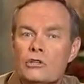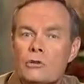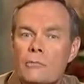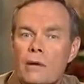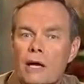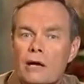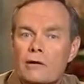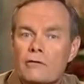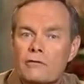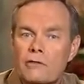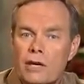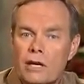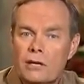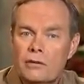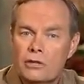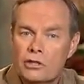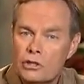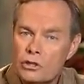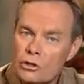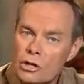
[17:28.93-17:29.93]
amount of
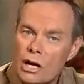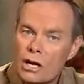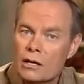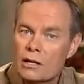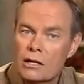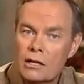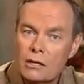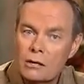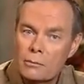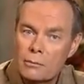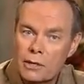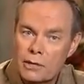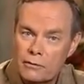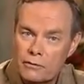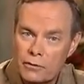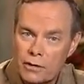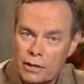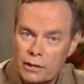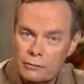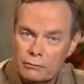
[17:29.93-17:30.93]
faith and you got a little bit of
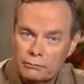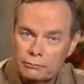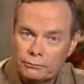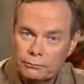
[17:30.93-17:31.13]
faith.